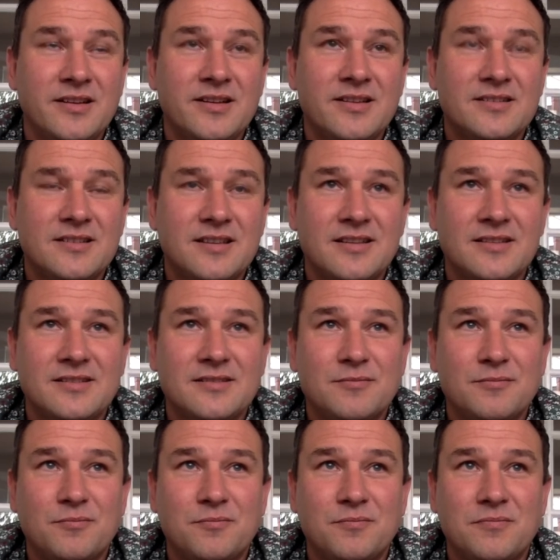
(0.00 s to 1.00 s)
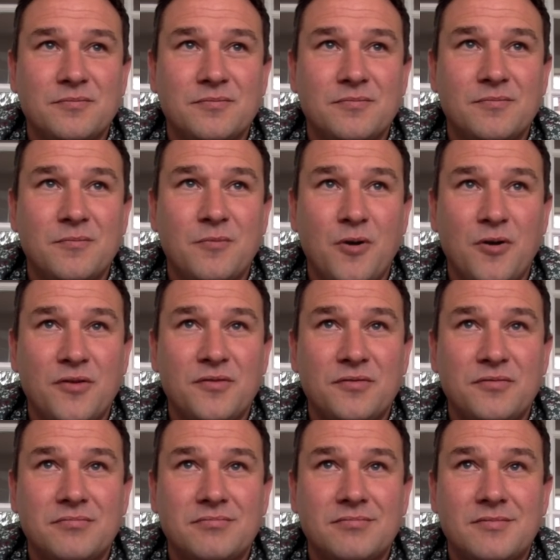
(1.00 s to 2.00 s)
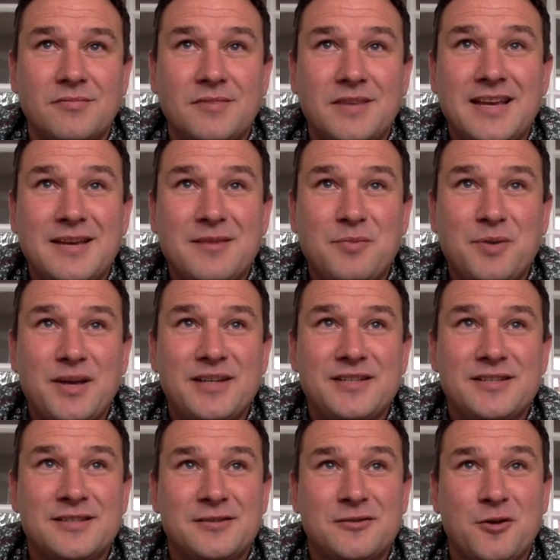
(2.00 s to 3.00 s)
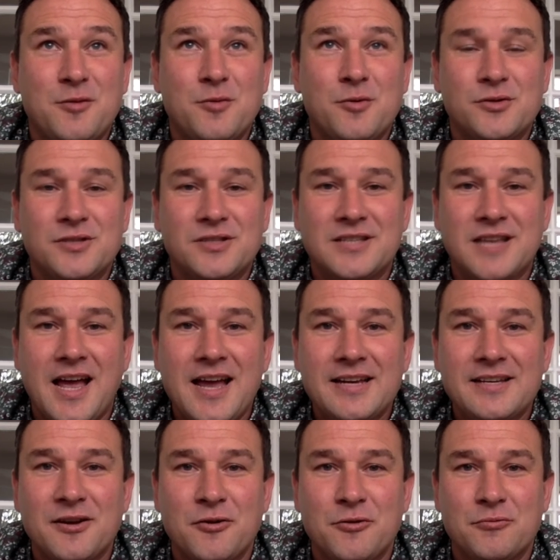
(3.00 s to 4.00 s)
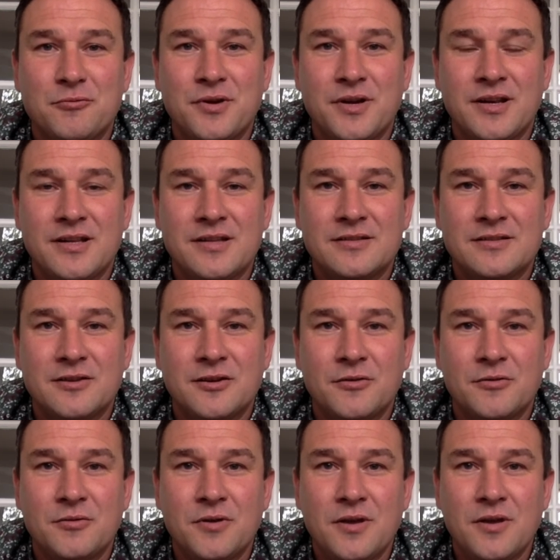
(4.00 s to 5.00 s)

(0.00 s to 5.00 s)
It's, it's one of taking pictures is almost a side note really to